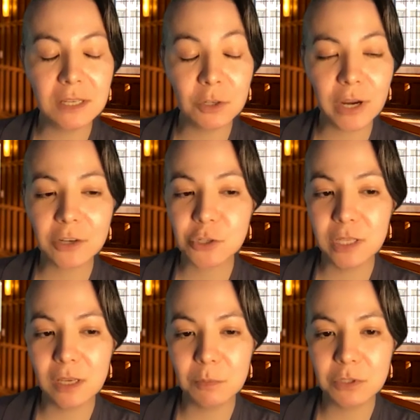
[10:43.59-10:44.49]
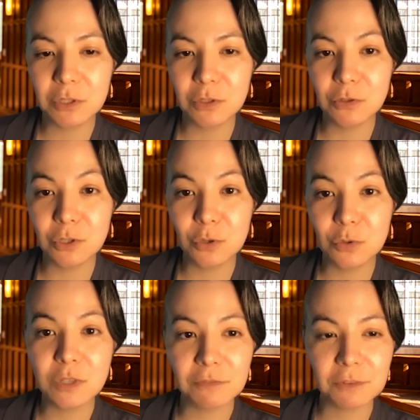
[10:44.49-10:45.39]
and you're actually able to do 2
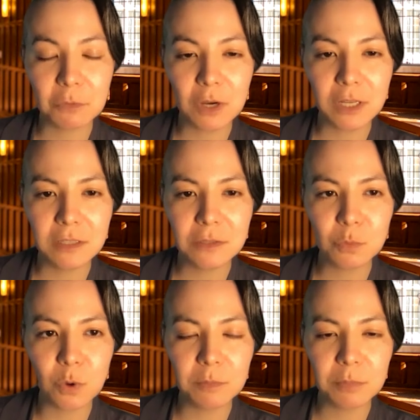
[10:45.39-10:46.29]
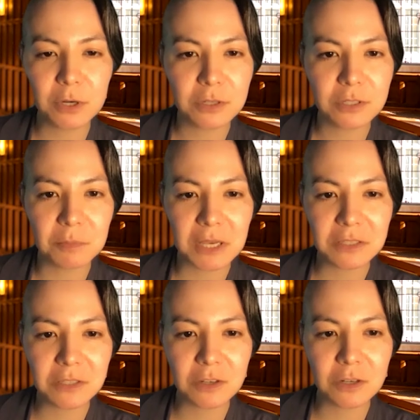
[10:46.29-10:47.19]
different ones, one per
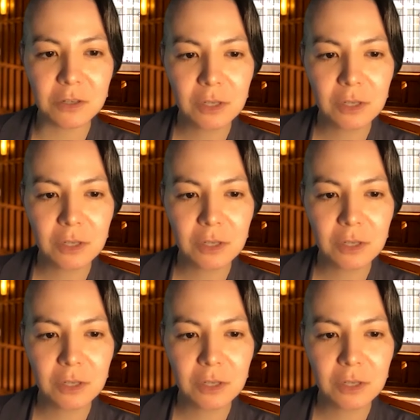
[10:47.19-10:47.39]
semester,